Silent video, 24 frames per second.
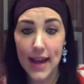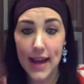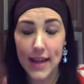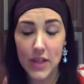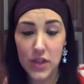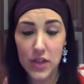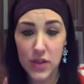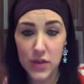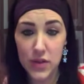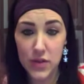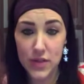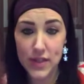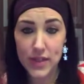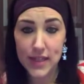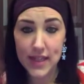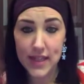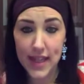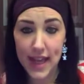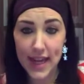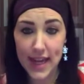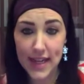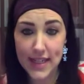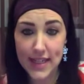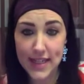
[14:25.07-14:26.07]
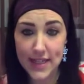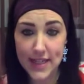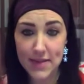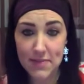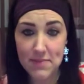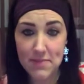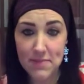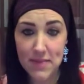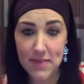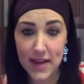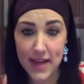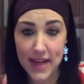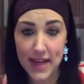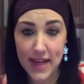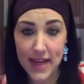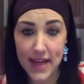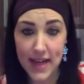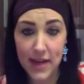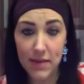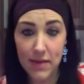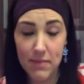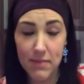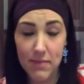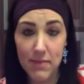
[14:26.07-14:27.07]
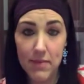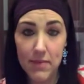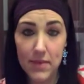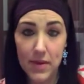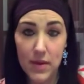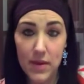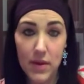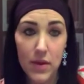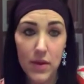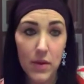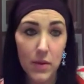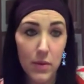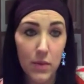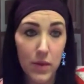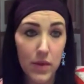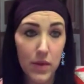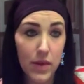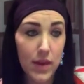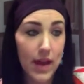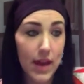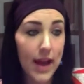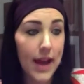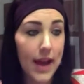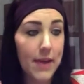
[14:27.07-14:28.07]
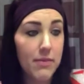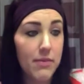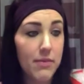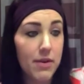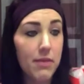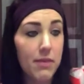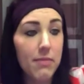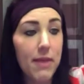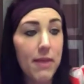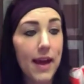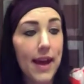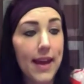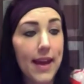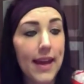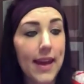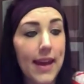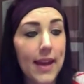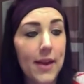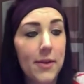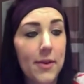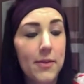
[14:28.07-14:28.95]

chose light to medium with the hybrid backing.